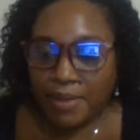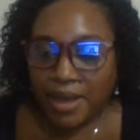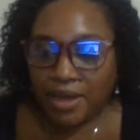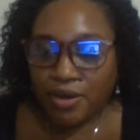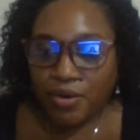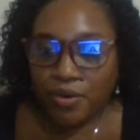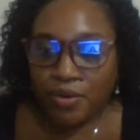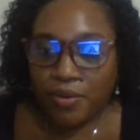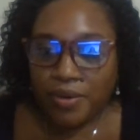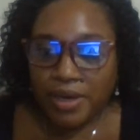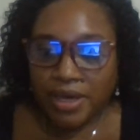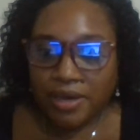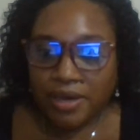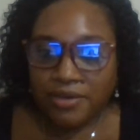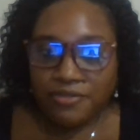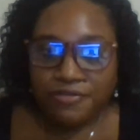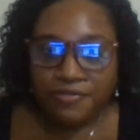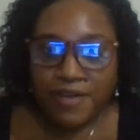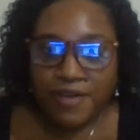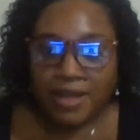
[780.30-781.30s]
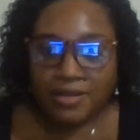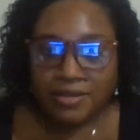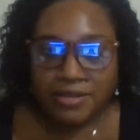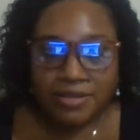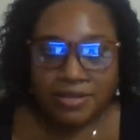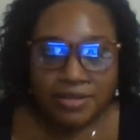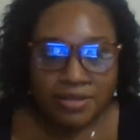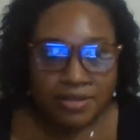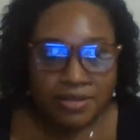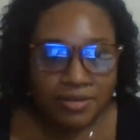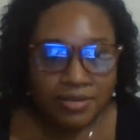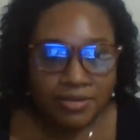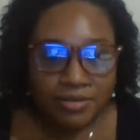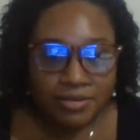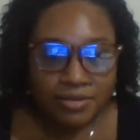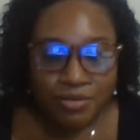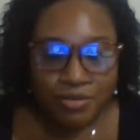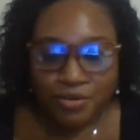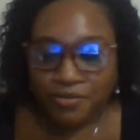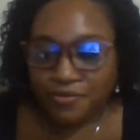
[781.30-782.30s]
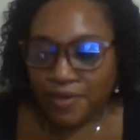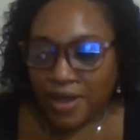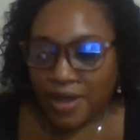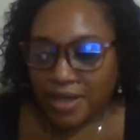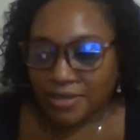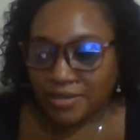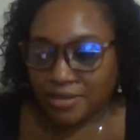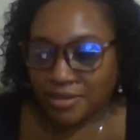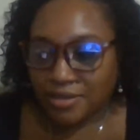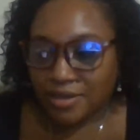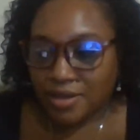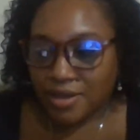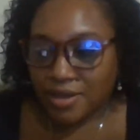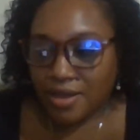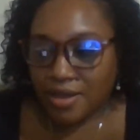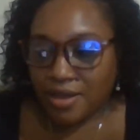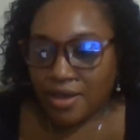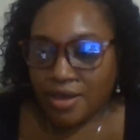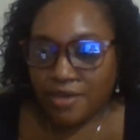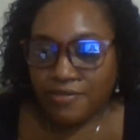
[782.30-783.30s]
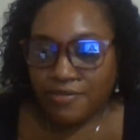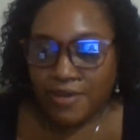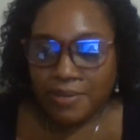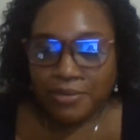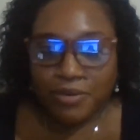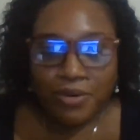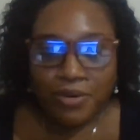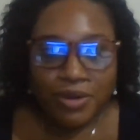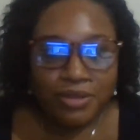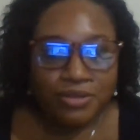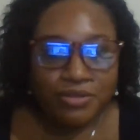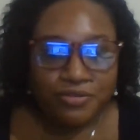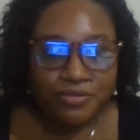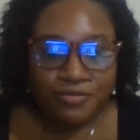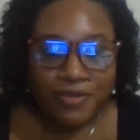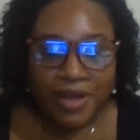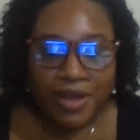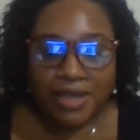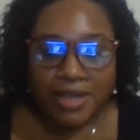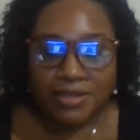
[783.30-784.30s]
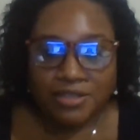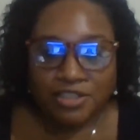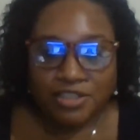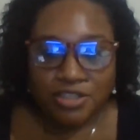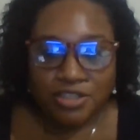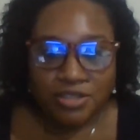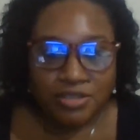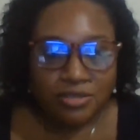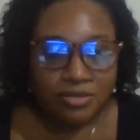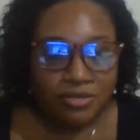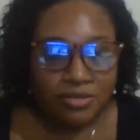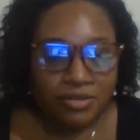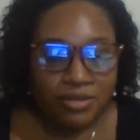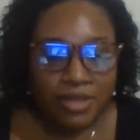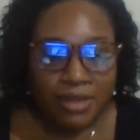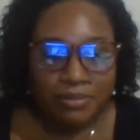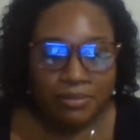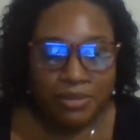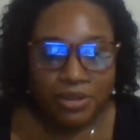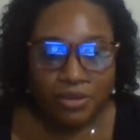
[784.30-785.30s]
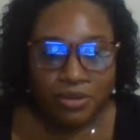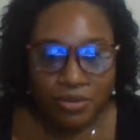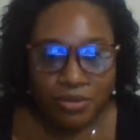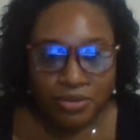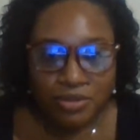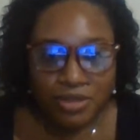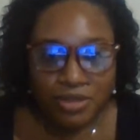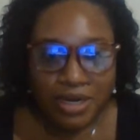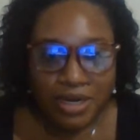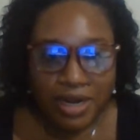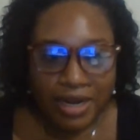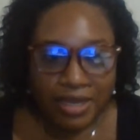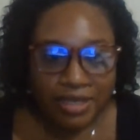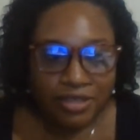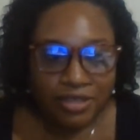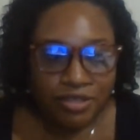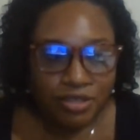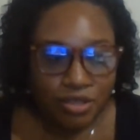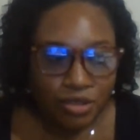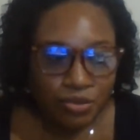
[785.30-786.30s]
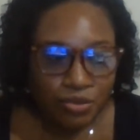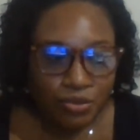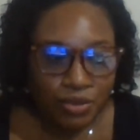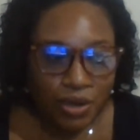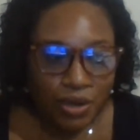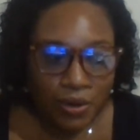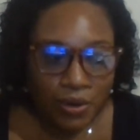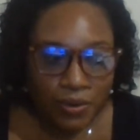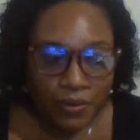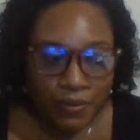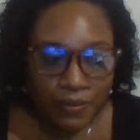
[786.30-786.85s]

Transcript: I going fast? Too fast? If I'm going too fast, just let me know so that I can slow down.